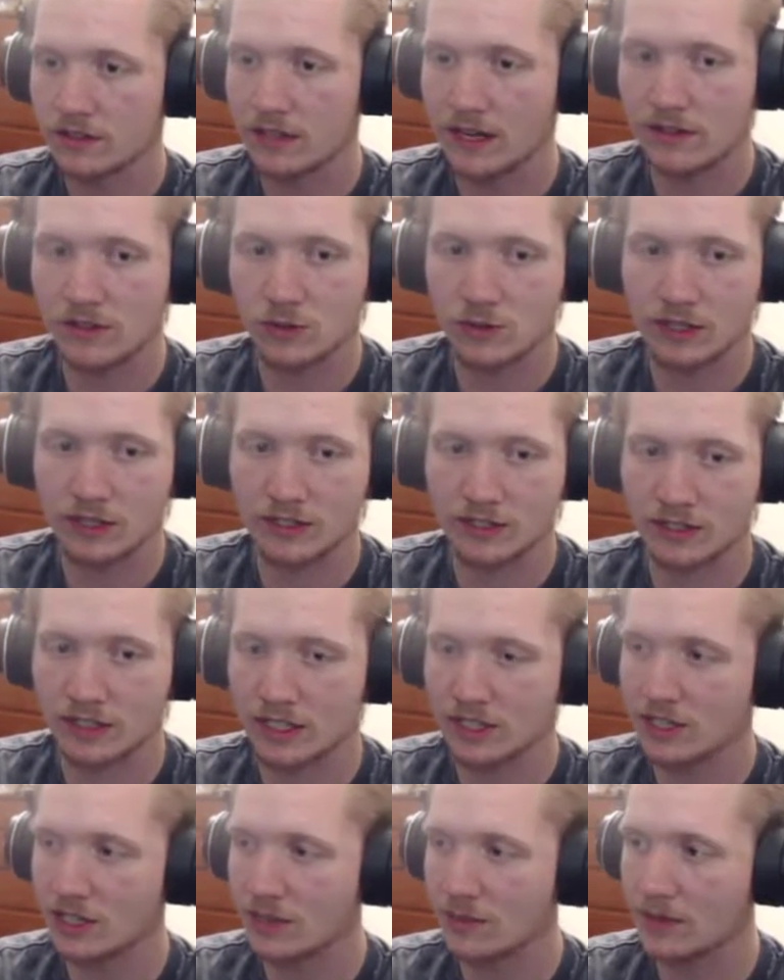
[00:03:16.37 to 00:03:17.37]
That was a weird
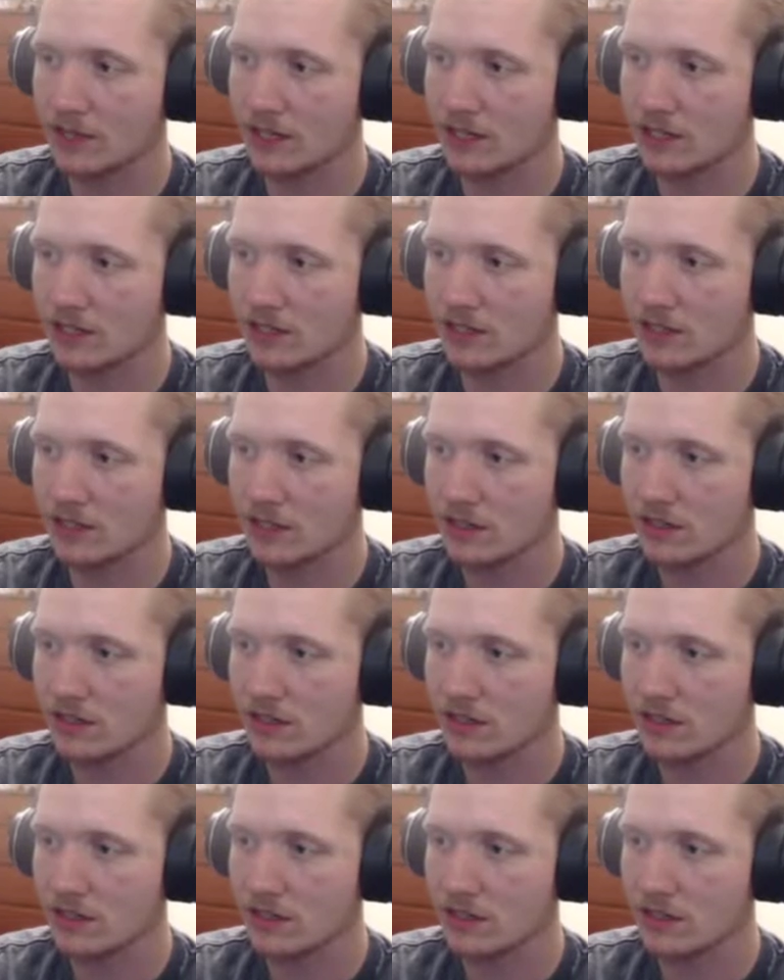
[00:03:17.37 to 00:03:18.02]
glitch, I apologize.